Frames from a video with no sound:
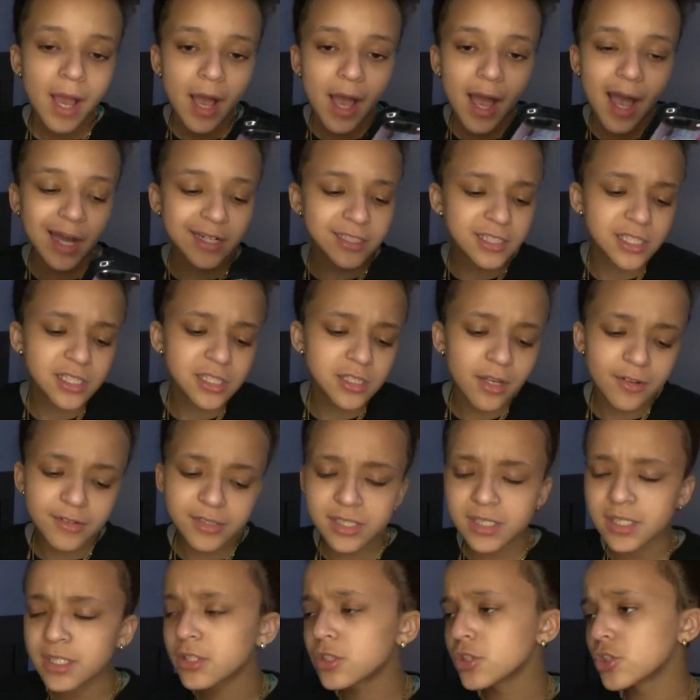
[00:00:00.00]
I just love
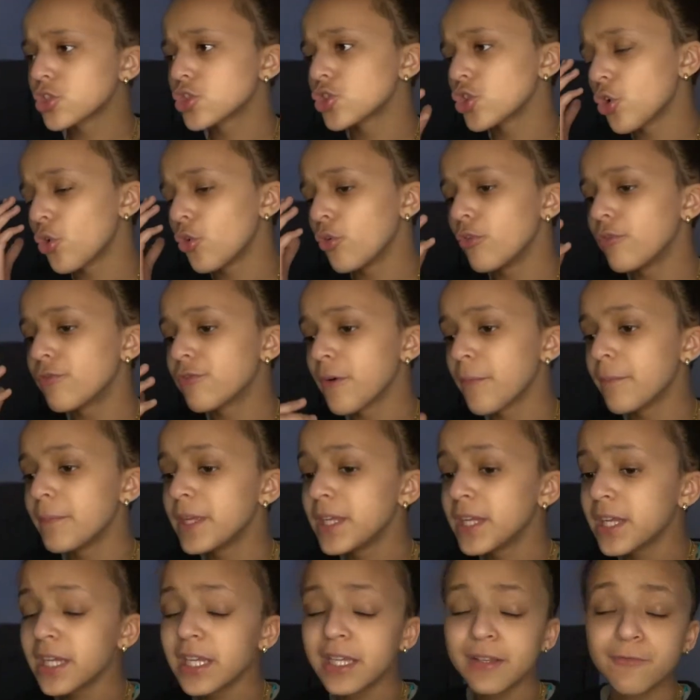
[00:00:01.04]
sneakers. So for me
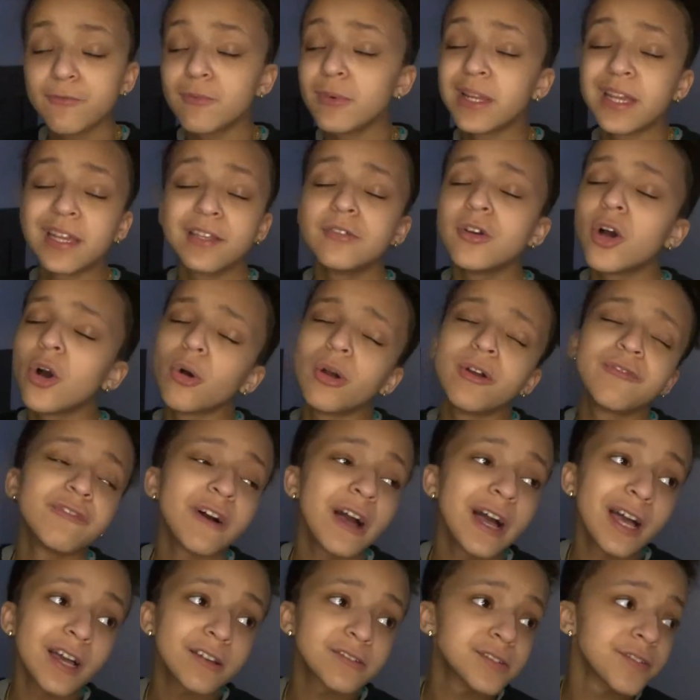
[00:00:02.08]
to, yo, if I
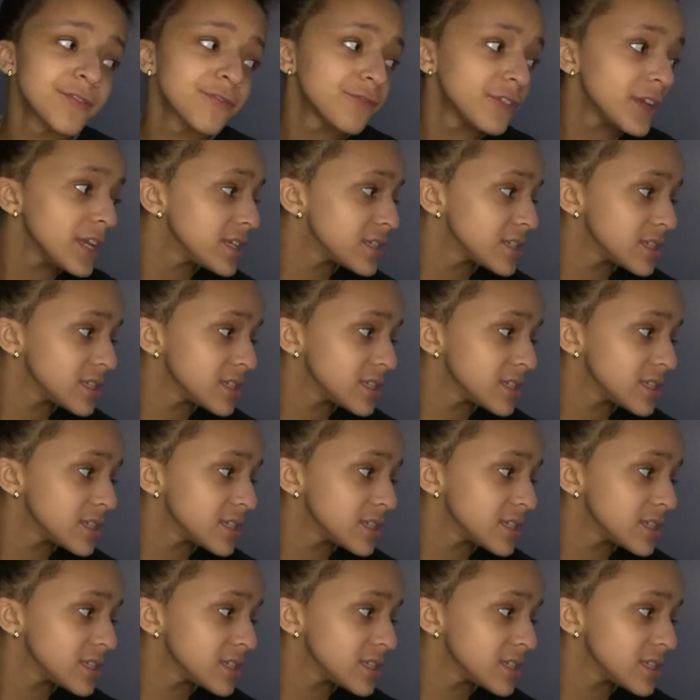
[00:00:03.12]
have some fake